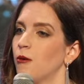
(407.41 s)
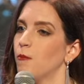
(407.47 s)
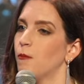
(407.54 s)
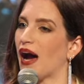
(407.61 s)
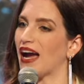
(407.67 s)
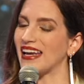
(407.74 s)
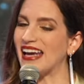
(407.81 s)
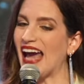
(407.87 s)

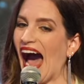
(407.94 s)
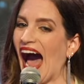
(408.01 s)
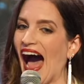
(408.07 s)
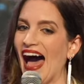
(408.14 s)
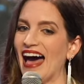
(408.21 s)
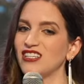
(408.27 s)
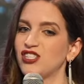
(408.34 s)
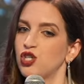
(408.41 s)
by
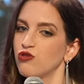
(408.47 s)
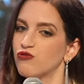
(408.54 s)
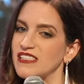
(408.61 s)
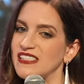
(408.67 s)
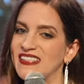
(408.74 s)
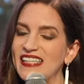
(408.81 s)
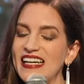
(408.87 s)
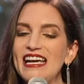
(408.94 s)
God, to
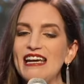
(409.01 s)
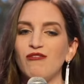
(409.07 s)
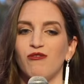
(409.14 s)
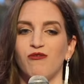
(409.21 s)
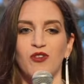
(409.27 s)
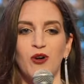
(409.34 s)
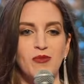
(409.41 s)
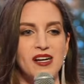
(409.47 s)

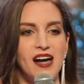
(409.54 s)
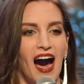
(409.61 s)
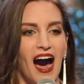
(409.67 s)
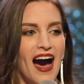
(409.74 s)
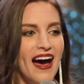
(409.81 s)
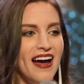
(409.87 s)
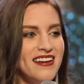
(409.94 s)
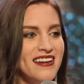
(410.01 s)
receive from
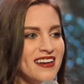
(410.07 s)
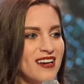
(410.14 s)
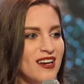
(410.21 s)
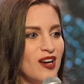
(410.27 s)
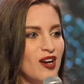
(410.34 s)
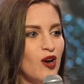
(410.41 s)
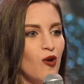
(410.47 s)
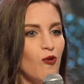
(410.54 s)
God,
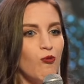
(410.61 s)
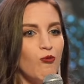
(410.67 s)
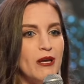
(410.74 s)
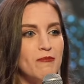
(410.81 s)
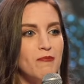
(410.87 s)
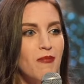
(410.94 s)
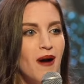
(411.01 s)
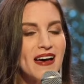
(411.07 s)

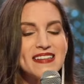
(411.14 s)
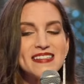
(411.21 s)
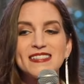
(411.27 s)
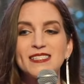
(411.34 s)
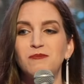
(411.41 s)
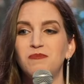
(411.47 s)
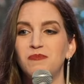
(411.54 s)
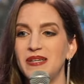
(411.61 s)
we
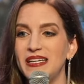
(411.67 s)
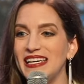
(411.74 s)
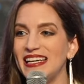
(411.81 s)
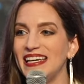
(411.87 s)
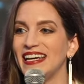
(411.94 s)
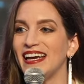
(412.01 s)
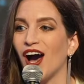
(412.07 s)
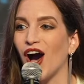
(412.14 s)
must
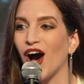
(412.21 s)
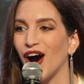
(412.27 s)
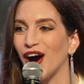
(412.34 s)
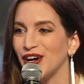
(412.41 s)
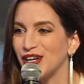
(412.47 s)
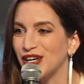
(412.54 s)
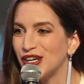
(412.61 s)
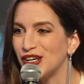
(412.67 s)
be
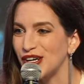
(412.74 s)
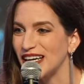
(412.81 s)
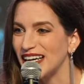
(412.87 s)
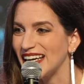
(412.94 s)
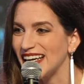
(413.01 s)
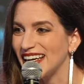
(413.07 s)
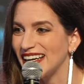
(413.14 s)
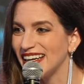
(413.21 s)

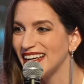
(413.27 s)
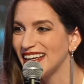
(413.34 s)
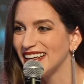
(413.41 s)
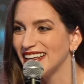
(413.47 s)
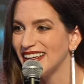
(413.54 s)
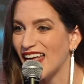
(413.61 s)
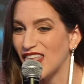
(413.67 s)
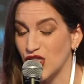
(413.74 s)
hungry
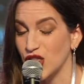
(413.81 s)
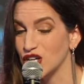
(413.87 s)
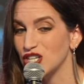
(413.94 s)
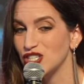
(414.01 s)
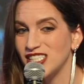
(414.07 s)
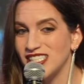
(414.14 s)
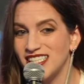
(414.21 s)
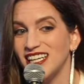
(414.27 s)
and
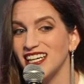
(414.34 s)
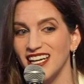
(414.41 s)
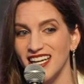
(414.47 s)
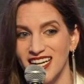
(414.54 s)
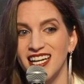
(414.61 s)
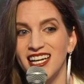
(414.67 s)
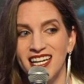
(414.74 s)
thirsty.